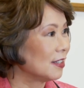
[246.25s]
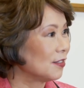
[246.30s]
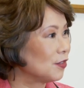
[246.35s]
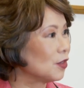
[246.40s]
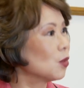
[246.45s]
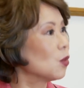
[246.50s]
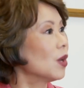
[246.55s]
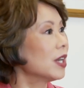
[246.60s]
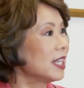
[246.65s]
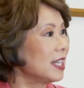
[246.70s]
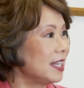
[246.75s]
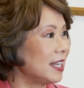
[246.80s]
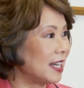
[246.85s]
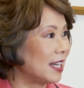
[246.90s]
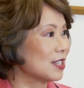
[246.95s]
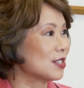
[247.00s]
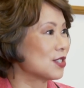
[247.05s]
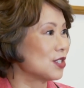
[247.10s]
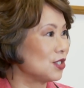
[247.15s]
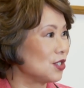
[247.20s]
for what he
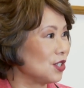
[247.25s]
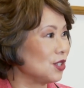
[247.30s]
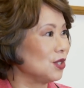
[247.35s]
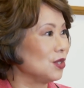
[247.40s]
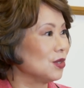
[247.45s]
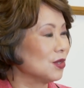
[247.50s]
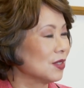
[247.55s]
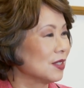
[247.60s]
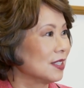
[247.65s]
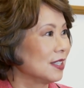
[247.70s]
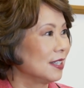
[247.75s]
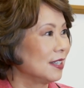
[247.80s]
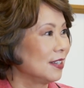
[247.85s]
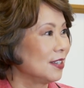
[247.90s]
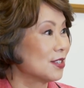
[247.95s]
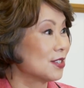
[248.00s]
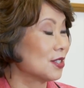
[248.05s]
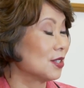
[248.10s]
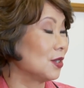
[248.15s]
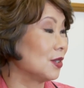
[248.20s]
has to do.
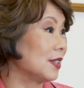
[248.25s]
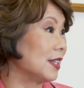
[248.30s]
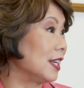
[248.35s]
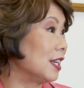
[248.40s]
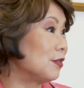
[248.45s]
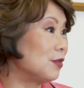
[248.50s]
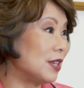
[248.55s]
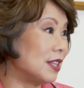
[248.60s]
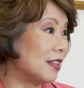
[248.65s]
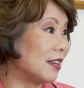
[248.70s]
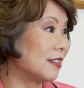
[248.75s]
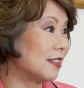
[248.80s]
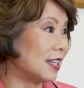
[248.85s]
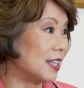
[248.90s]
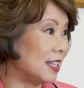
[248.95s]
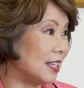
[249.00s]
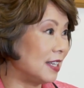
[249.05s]
So everything that